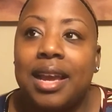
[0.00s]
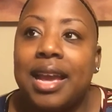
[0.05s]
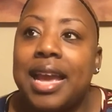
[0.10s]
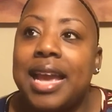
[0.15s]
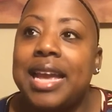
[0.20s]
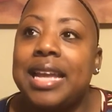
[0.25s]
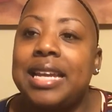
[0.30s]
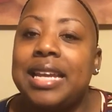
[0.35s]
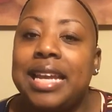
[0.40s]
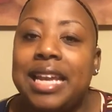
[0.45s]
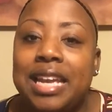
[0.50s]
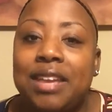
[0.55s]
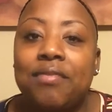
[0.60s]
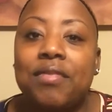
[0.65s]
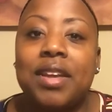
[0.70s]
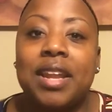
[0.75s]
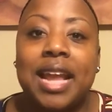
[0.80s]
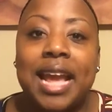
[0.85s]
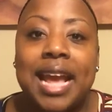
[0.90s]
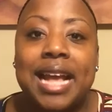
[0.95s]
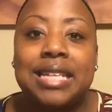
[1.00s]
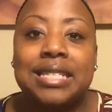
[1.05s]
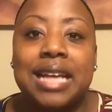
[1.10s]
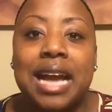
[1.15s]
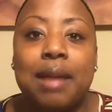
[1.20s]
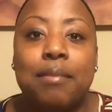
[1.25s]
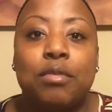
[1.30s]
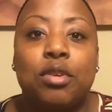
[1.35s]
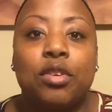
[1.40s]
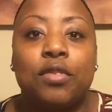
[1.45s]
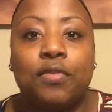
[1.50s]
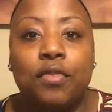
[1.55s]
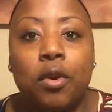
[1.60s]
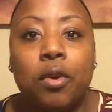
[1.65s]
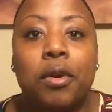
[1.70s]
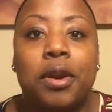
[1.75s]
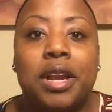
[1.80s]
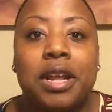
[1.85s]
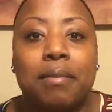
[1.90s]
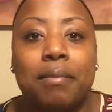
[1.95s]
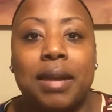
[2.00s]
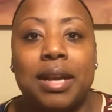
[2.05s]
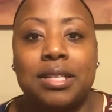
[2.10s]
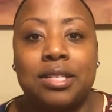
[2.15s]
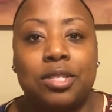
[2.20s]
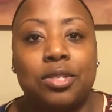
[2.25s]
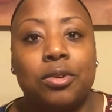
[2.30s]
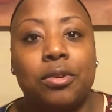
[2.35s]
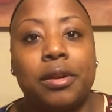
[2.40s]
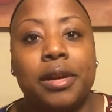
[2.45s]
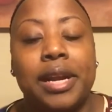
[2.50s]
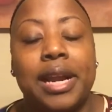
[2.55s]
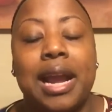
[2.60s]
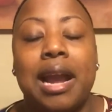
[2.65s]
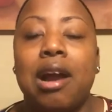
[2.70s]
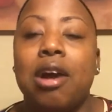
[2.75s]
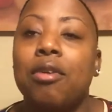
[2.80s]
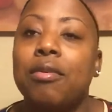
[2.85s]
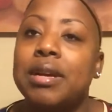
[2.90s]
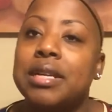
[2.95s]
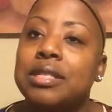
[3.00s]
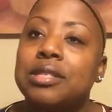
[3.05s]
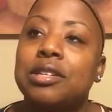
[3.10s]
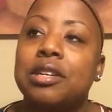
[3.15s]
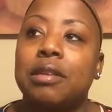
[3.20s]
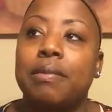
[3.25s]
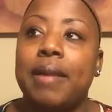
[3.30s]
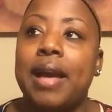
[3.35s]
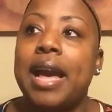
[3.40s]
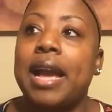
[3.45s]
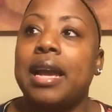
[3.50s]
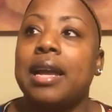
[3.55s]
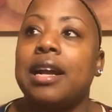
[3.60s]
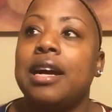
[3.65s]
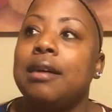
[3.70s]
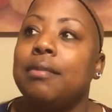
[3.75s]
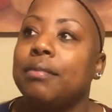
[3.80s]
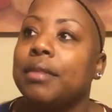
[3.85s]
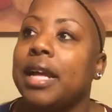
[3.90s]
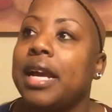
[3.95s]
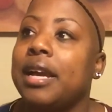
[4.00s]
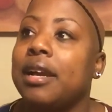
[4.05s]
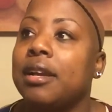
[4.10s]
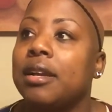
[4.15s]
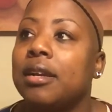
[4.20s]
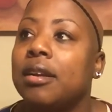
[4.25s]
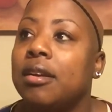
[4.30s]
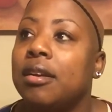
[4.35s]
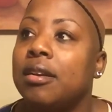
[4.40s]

And even as I move forward in my story, I always look back and I'm like,